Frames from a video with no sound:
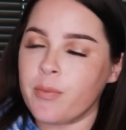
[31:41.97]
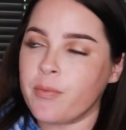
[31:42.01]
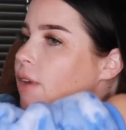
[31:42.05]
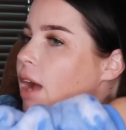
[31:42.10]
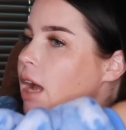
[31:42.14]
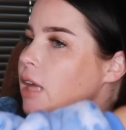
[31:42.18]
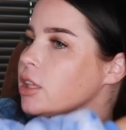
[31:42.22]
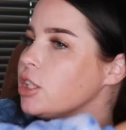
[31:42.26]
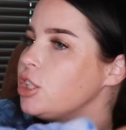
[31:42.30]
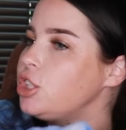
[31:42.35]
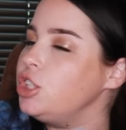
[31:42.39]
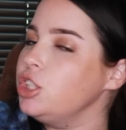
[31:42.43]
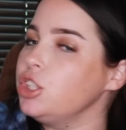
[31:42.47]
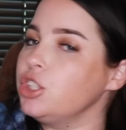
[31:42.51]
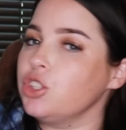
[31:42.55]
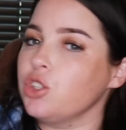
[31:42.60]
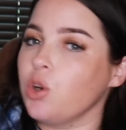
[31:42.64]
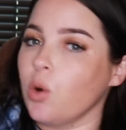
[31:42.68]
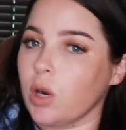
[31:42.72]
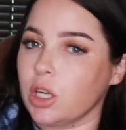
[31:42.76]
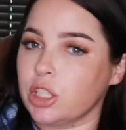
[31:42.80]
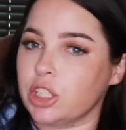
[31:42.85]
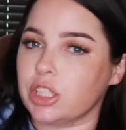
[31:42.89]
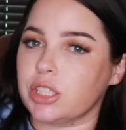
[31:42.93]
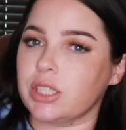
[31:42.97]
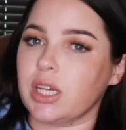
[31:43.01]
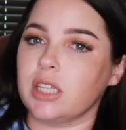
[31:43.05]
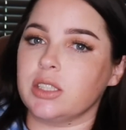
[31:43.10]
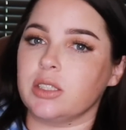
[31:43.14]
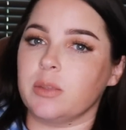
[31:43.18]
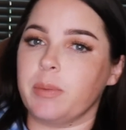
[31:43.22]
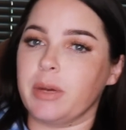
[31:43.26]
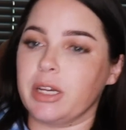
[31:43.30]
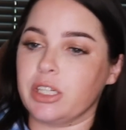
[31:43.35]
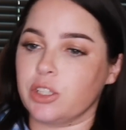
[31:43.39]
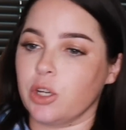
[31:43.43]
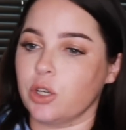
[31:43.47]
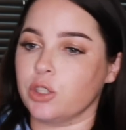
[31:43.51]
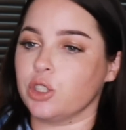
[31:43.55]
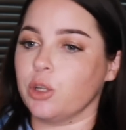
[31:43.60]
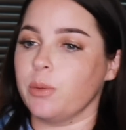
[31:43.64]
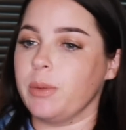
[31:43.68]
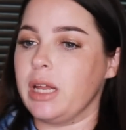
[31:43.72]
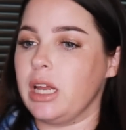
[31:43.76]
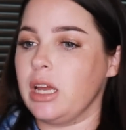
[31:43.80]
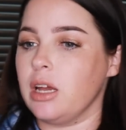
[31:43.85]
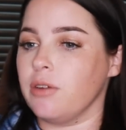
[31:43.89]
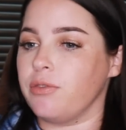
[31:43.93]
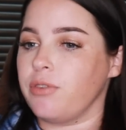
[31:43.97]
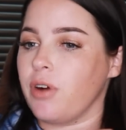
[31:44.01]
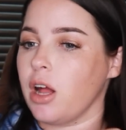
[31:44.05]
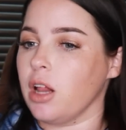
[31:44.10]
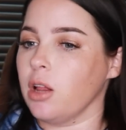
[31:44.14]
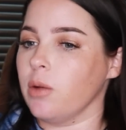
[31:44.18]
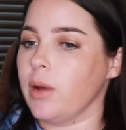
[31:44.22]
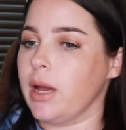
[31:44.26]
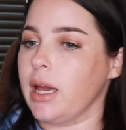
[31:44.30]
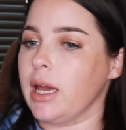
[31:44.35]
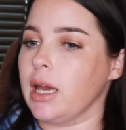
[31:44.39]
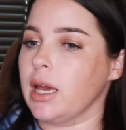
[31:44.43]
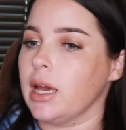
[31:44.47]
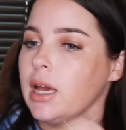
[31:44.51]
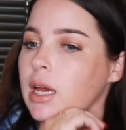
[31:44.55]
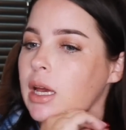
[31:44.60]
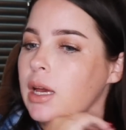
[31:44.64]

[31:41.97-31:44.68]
The fact that she's gorgeous, has a big social media following,